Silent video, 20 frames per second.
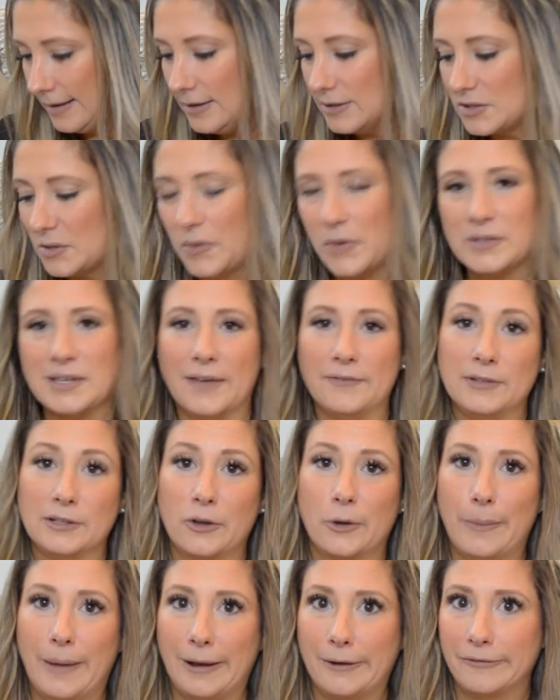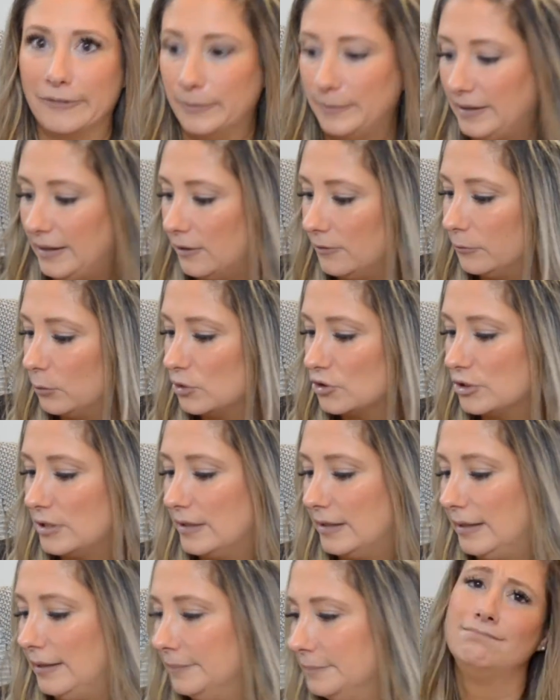So those have to go back for me,
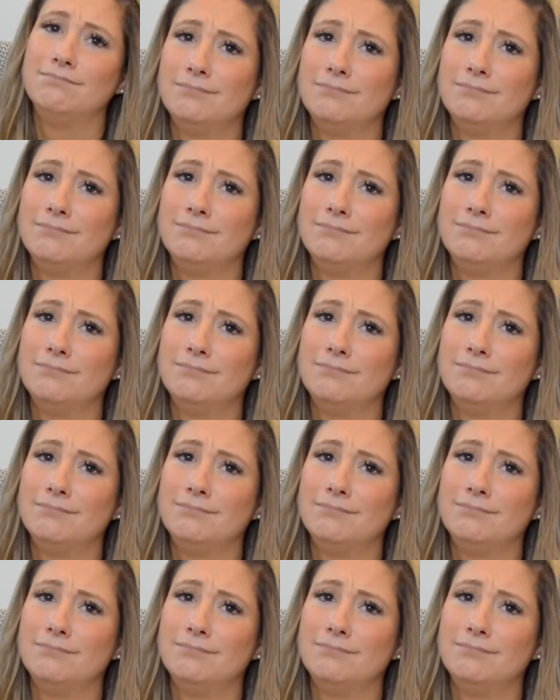unfortunately.